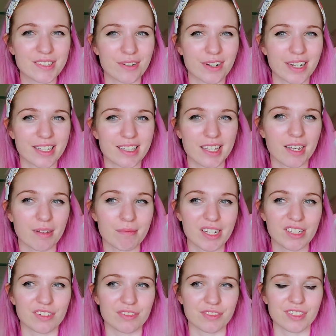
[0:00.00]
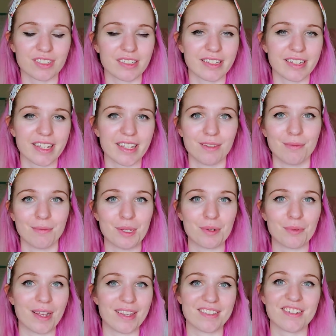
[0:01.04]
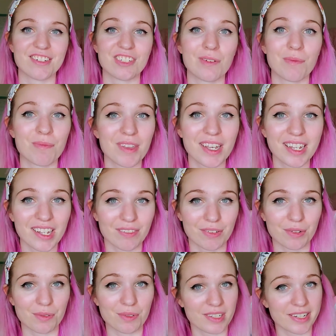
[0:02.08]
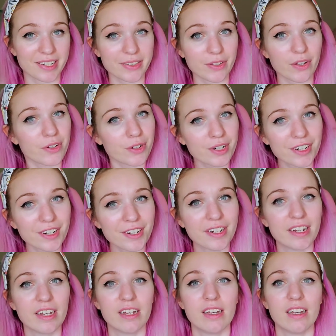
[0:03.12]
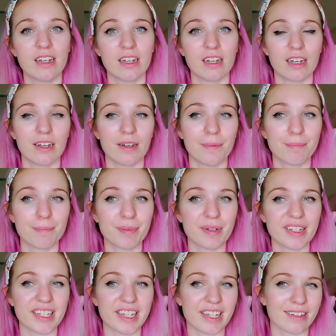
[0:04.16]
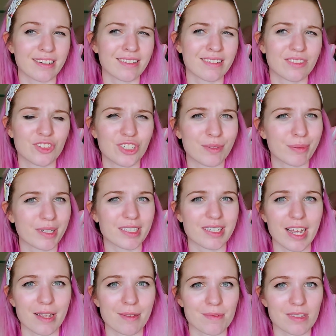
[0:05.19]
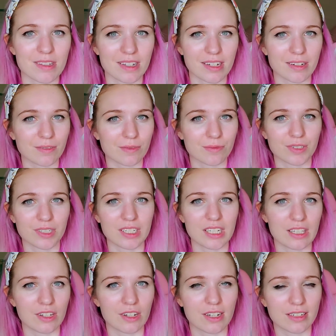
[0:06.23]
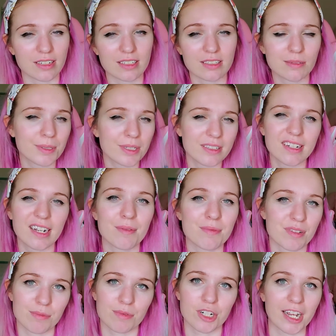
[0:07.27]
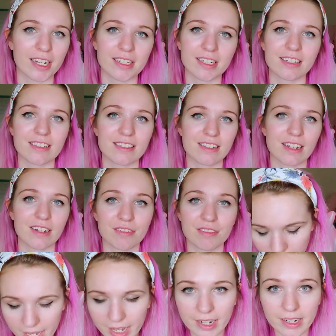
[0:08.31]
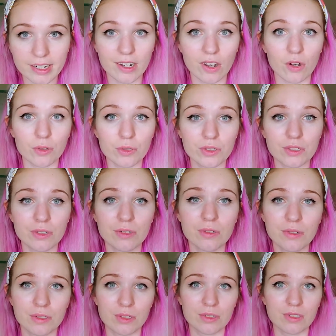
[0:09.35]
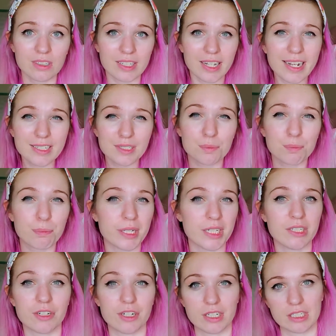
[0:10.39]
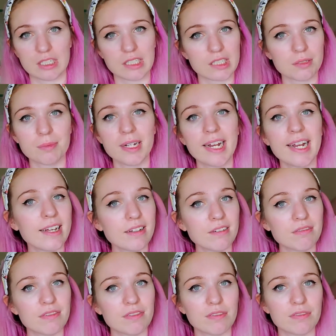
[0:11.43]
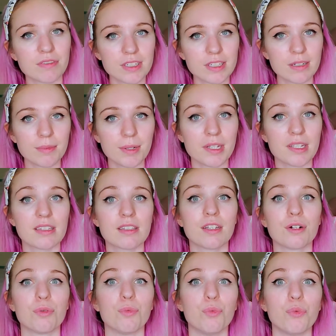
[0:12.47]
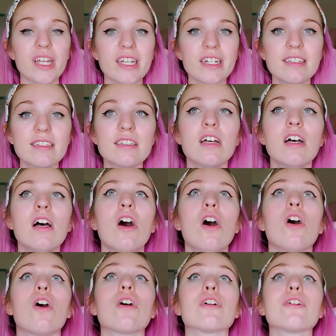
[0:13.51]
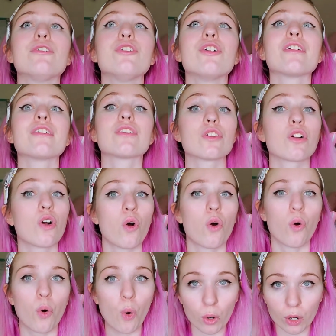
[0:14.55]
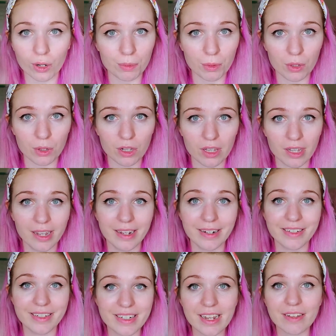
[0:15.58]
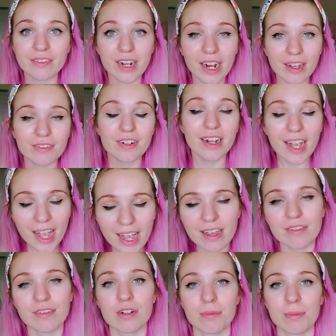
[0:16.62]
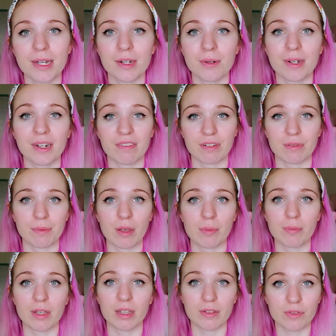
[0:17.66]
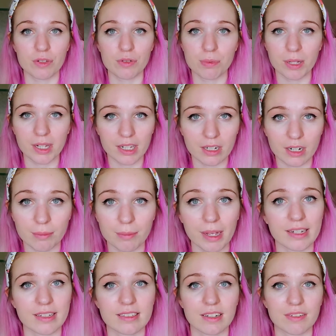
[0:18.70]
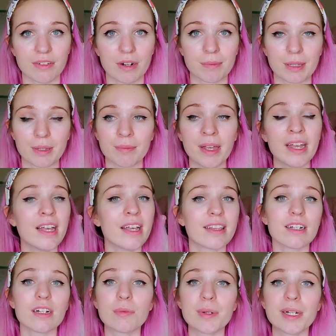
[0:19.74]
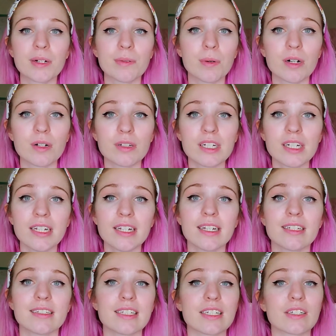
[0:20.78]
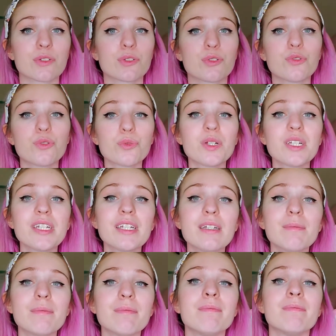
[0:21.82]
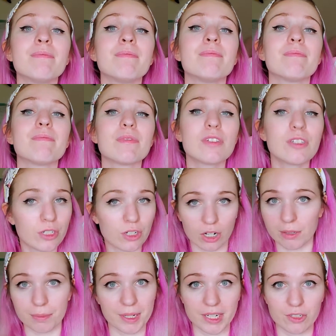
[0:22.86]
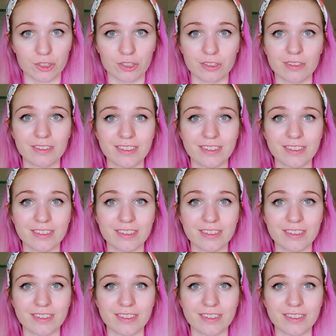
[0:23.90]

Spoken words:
So I can't imagine if you're like in the Midwest or something, if it would take longer. But yeah, their shipping time is like really long. It's because it comes from China and stuff. And also, so the last big criticism I have for them is their wigs are just horrible. Never ever buy a wig from them if you plan on buying stuff from them. Their wig quality is extreme garbage.